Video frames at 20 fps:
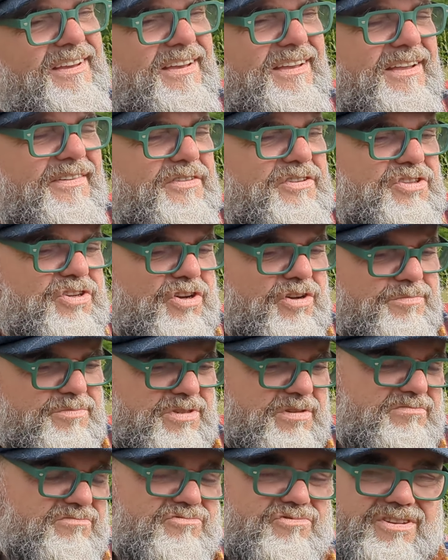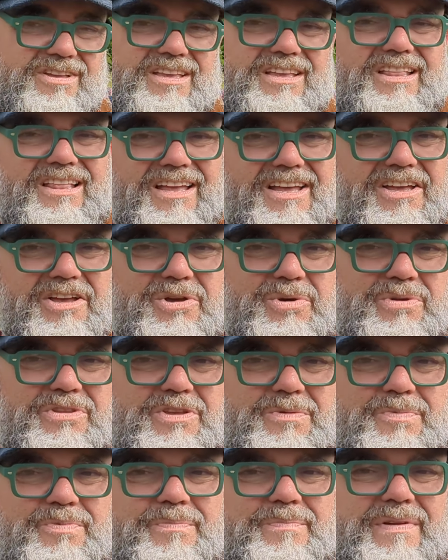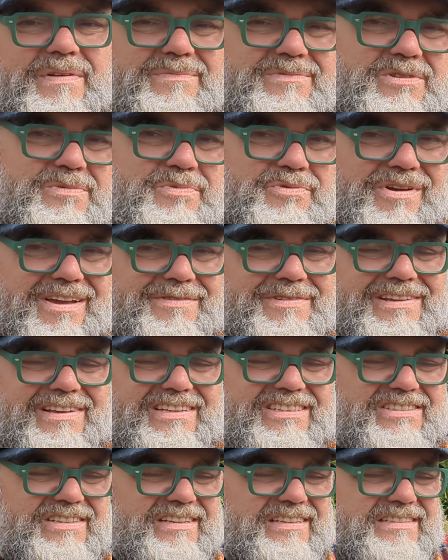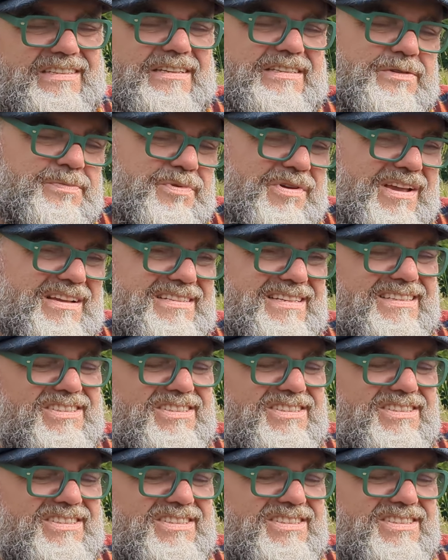And other times I'm really low and a bit depressed,